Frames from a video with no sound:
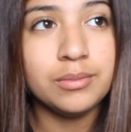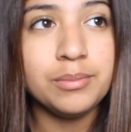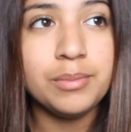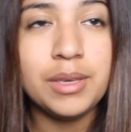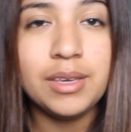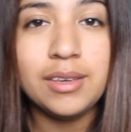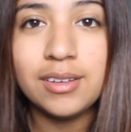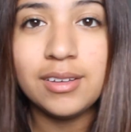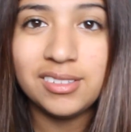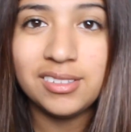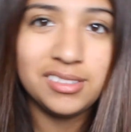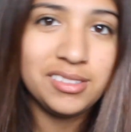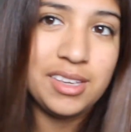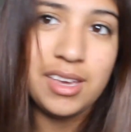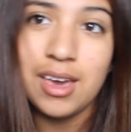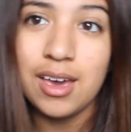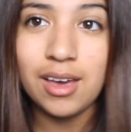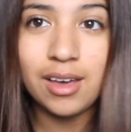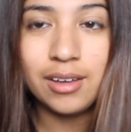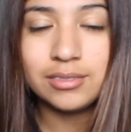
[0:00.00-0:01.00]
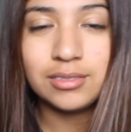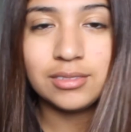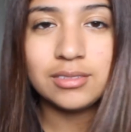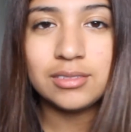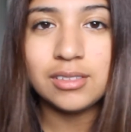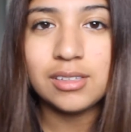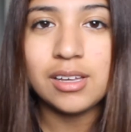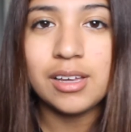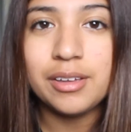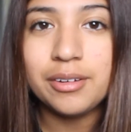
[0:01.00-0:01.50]
Because, yeah,
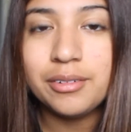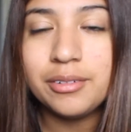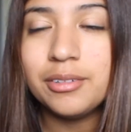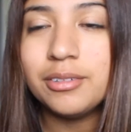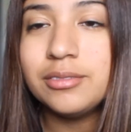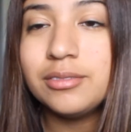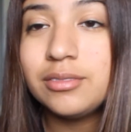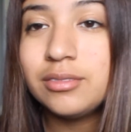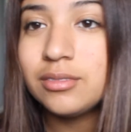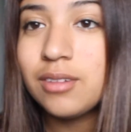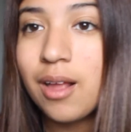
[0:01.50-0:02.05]
I don't know.